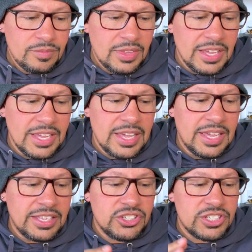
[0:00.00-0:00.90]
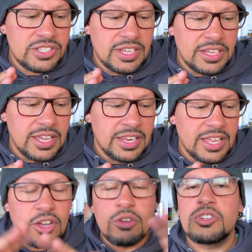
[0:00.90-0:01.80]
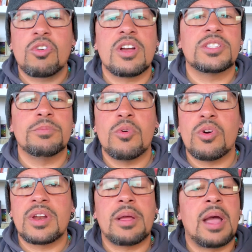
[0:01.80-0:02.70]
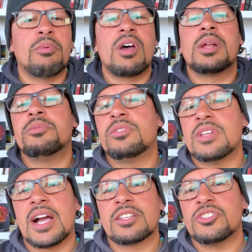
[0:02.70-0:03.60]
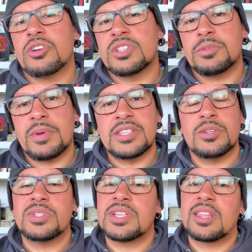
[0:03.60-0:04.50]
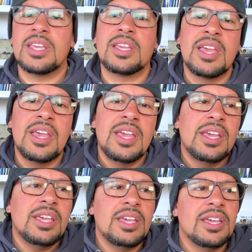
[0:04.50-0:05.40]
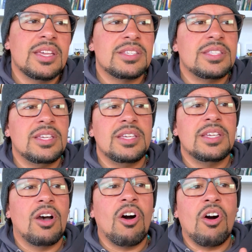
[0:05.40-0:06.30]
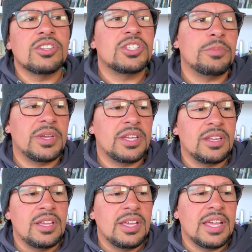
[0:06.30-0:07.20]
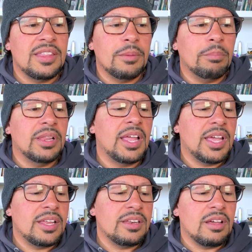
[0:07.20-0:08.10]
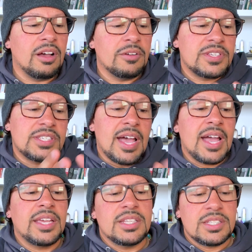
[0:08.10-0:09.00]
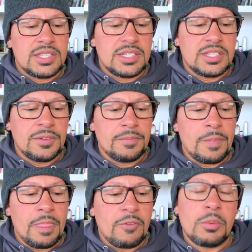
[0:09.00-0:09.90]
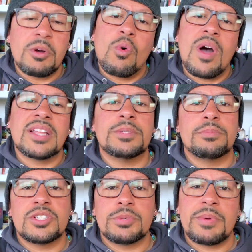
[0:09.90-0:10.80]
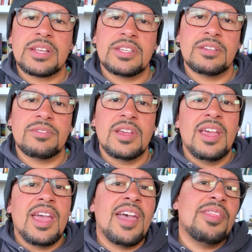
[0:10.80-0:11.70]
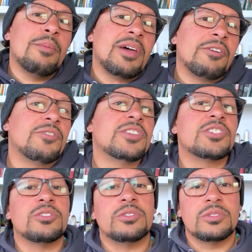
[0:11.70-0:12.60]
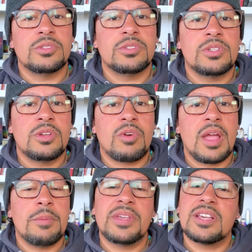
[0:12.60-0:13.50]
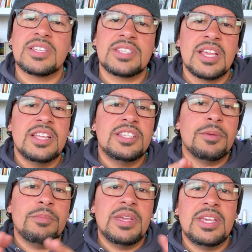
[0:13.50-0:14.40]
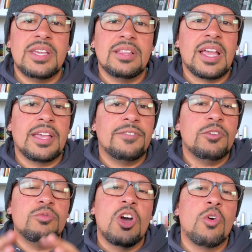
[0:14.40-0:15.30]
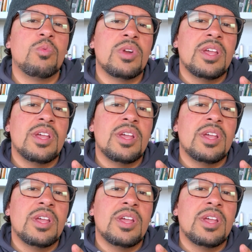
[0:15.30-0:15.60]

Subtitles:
It goes across the board. I brought up Dr. Joe Dispenza, which I think he is the ultimate in the blend of science from a quantum perspective and the metaphysical, right? Because to me, if you don't